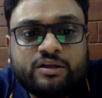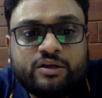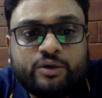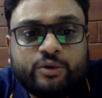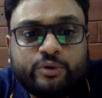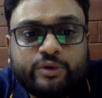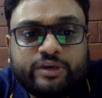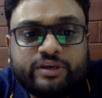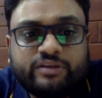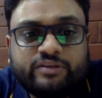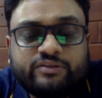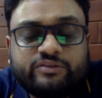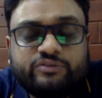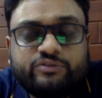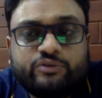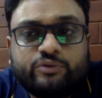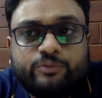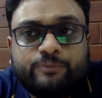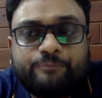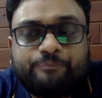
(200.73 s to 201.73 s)
Okay.
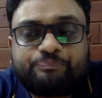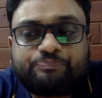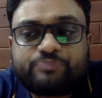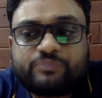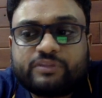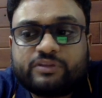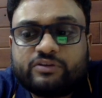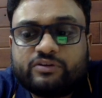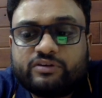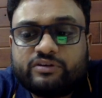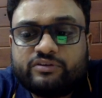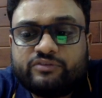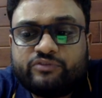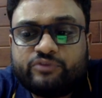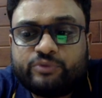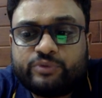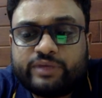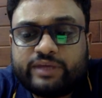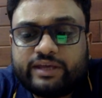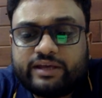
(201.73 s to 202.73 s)
So if you
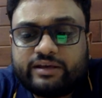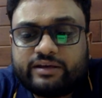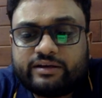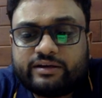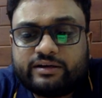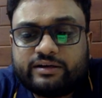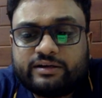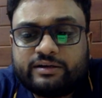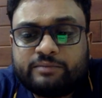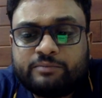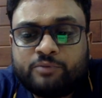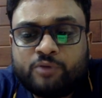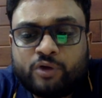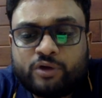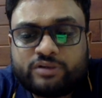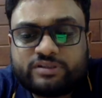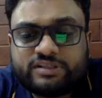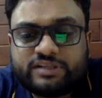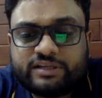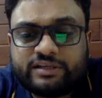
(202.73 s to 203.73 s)
take a
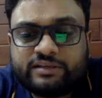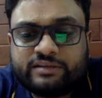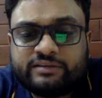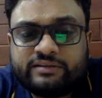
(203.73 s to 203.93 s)
blockchain,